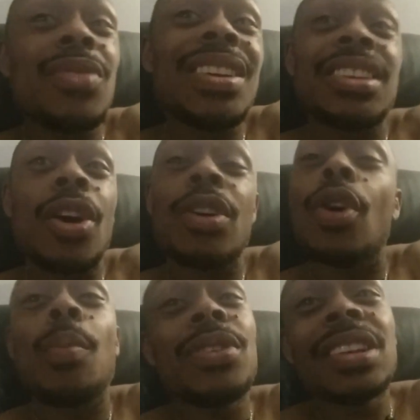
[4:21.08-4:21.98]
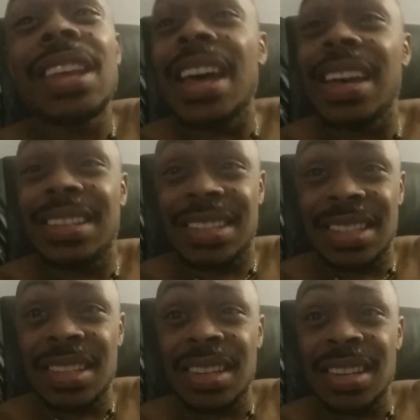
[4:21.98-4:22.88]
you even deal and open your legs.
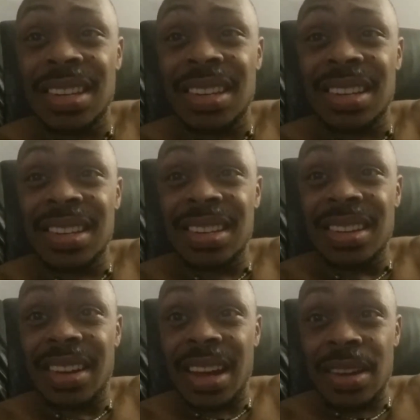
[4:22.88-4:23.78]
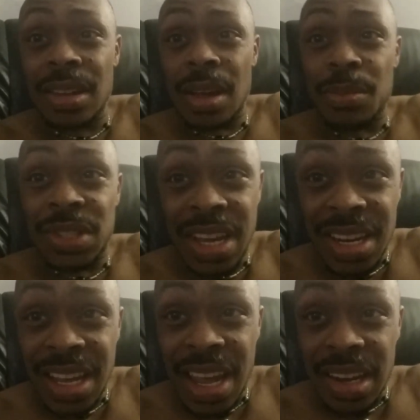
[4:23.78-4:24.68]
Okay, yeah, I'm going to say
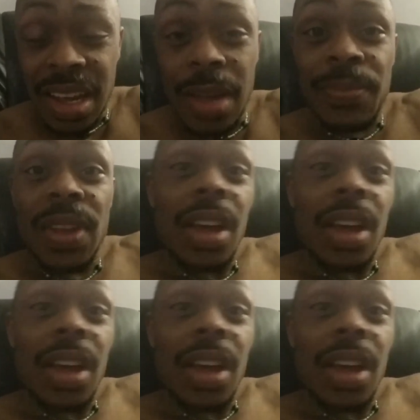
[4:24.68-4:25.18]
it again, okay?